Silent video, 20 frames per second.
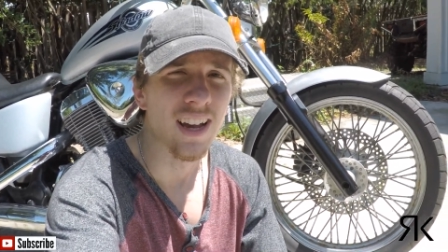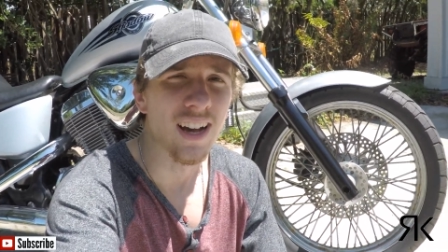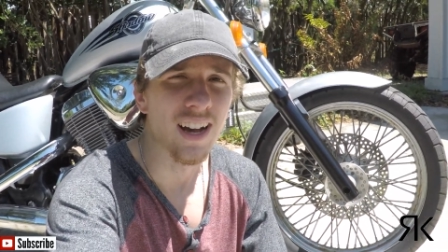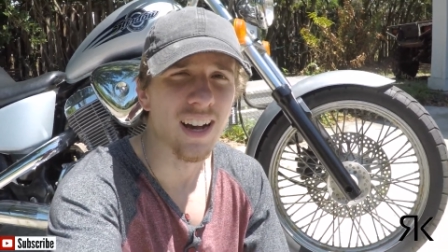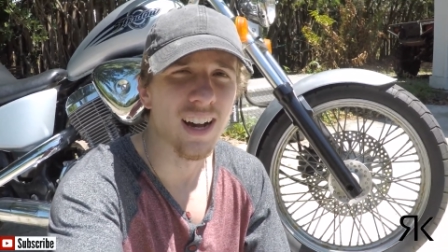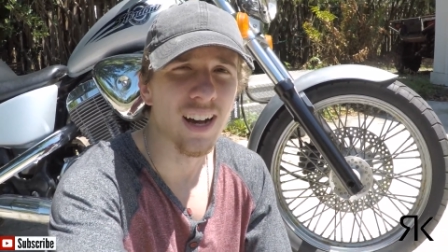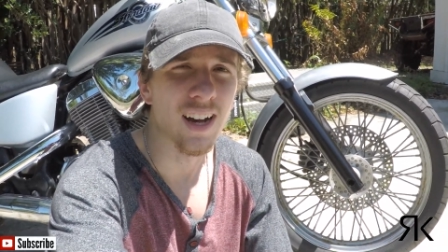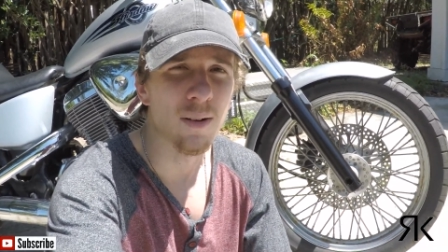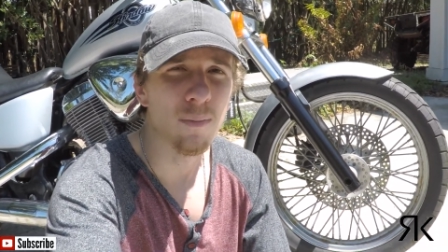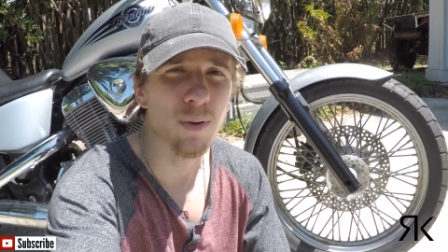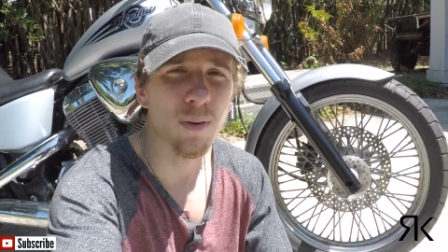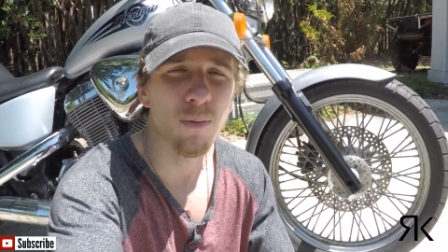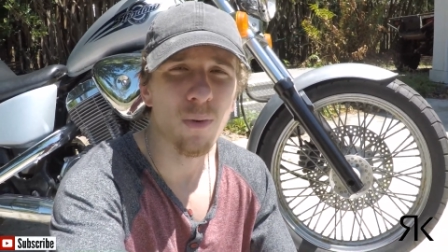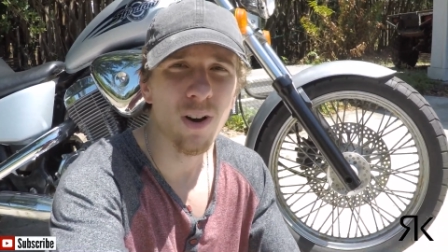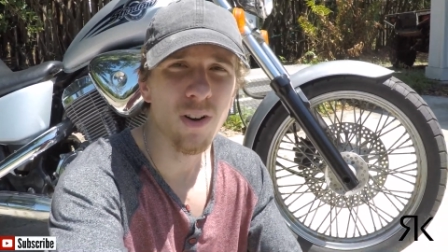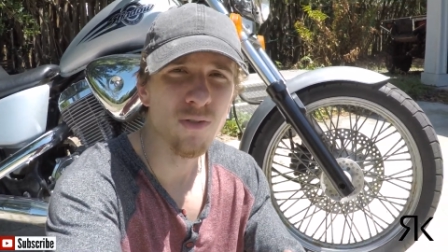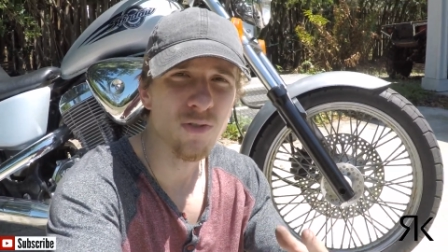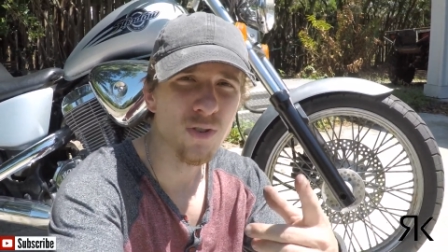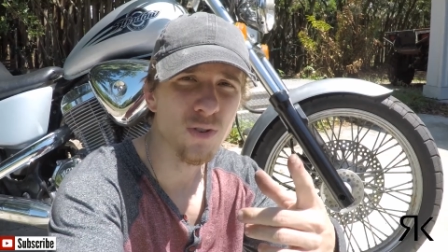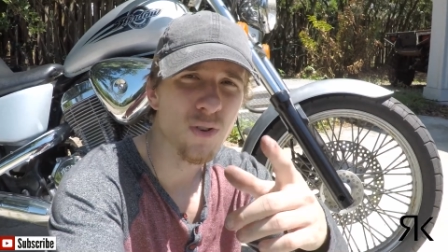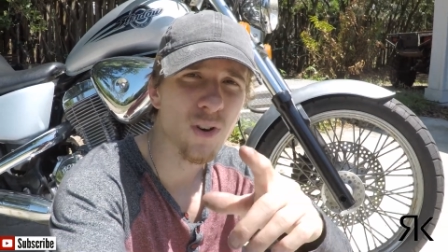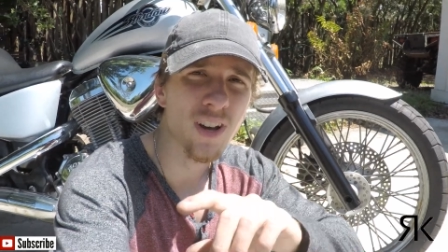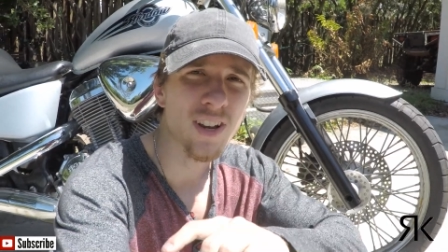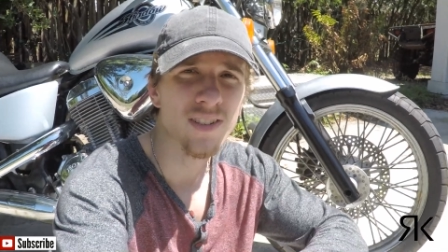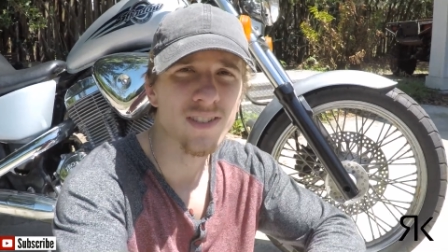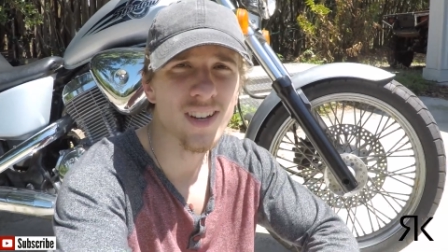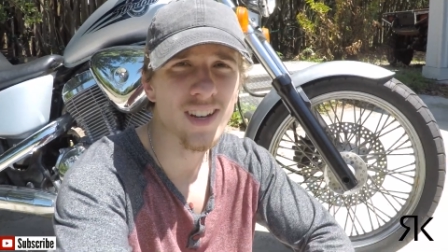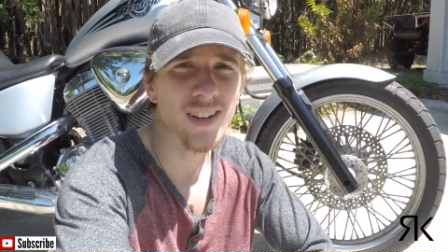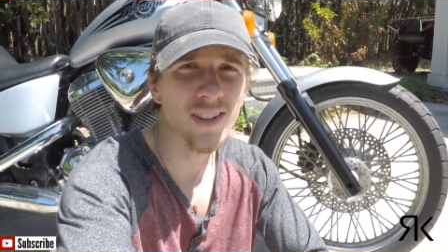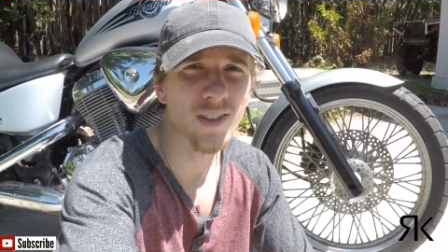uh, but why don't you go ahead
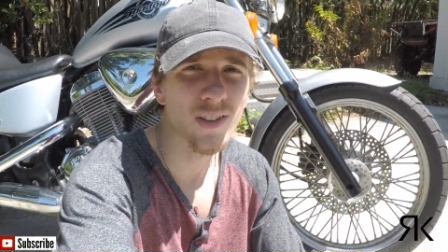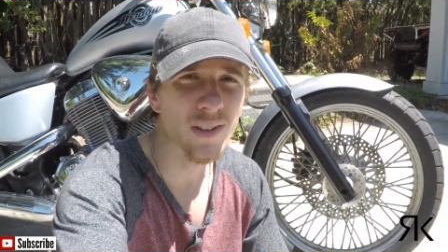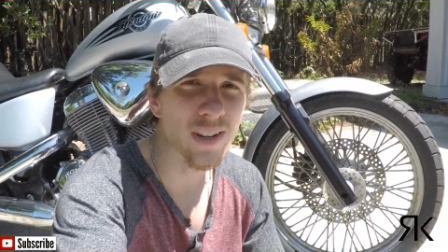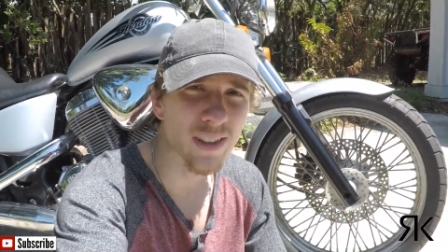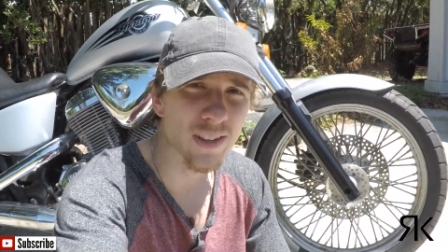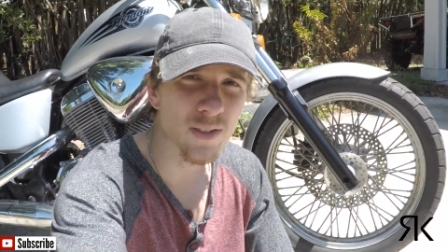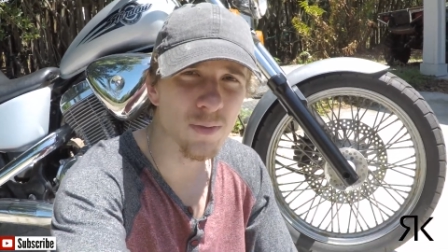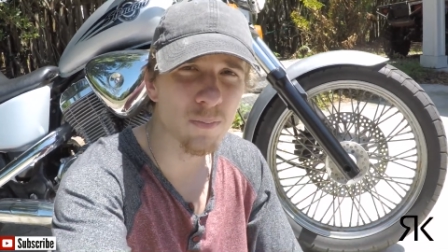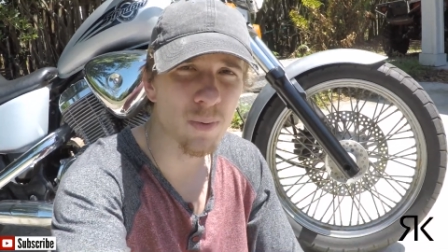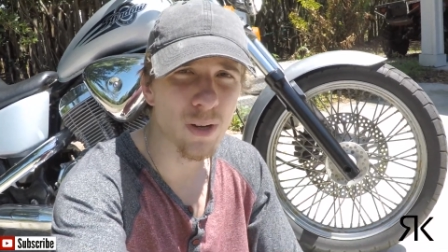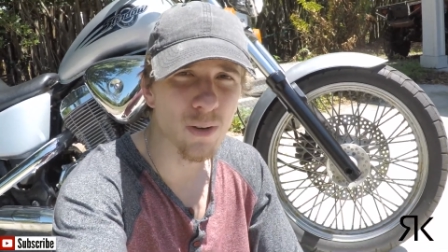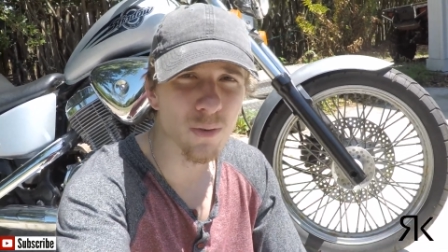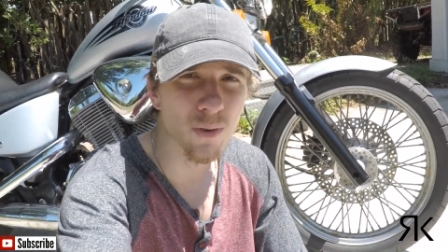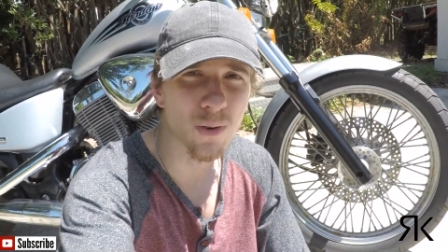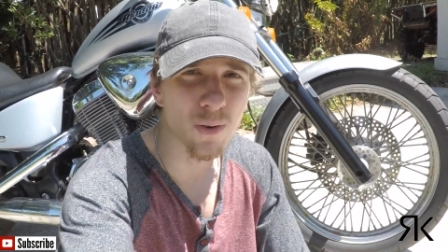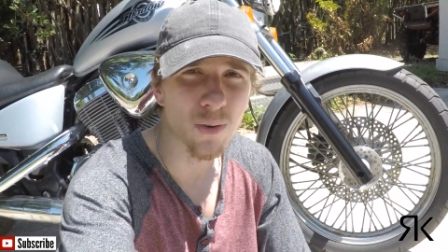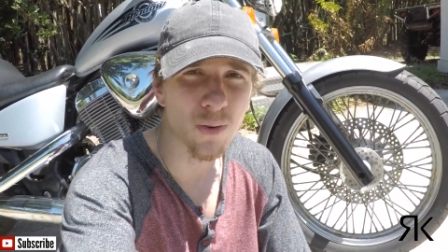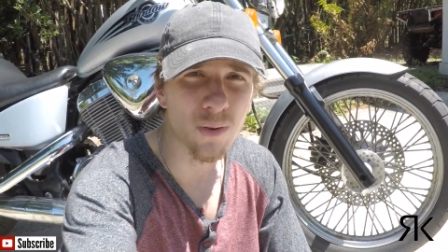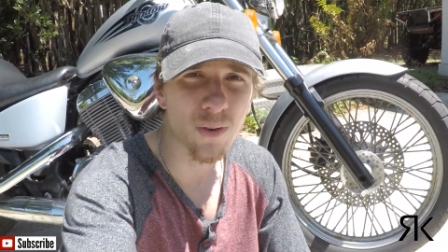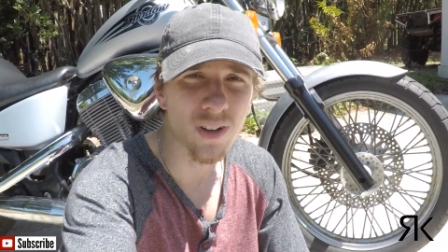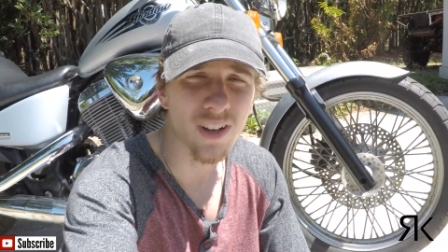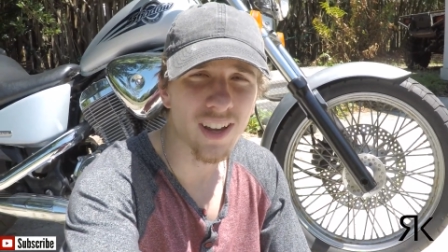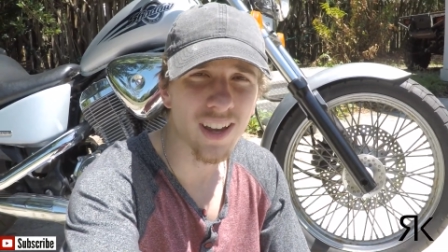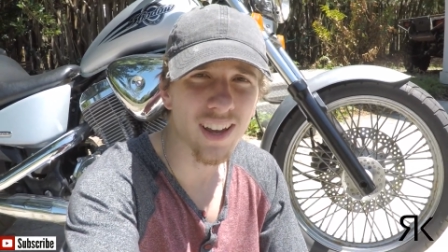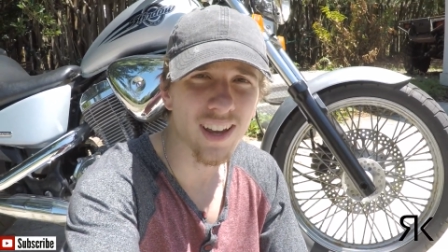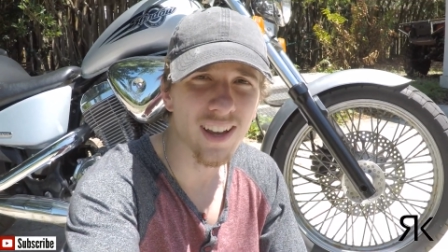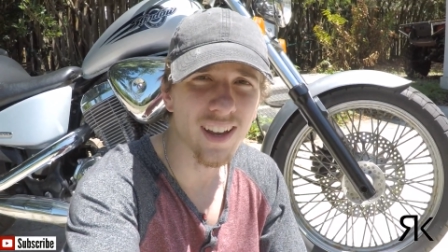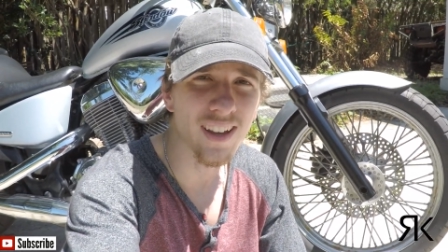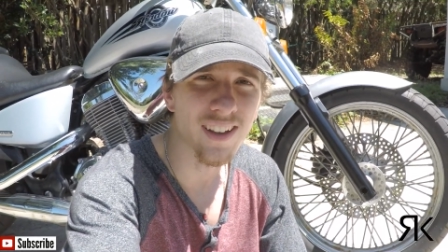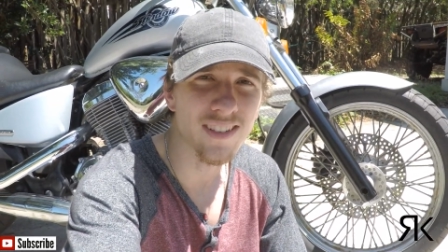and take a look at this B-roll
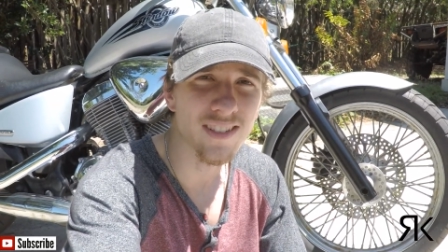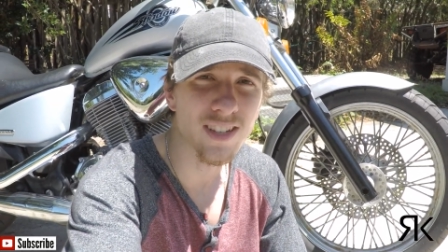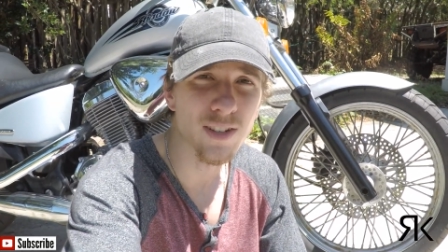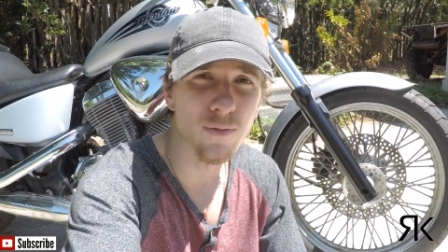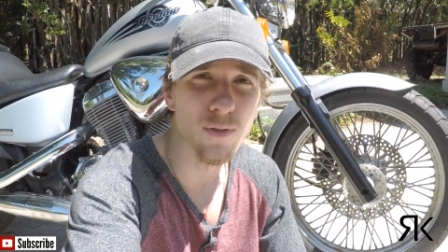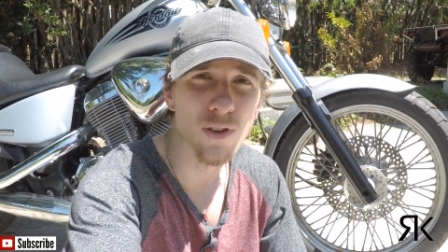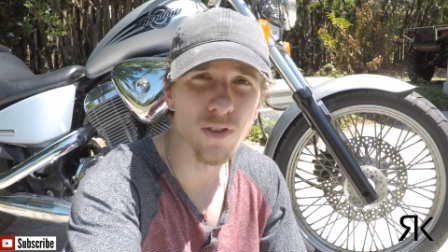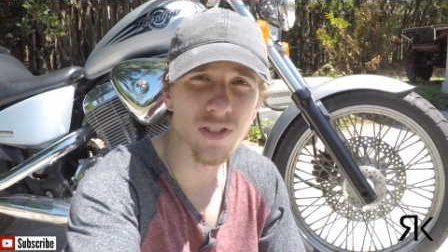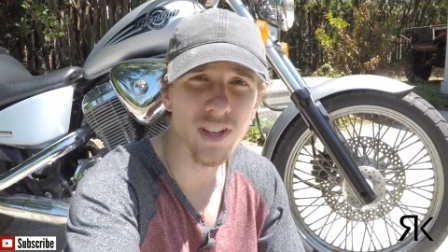and see for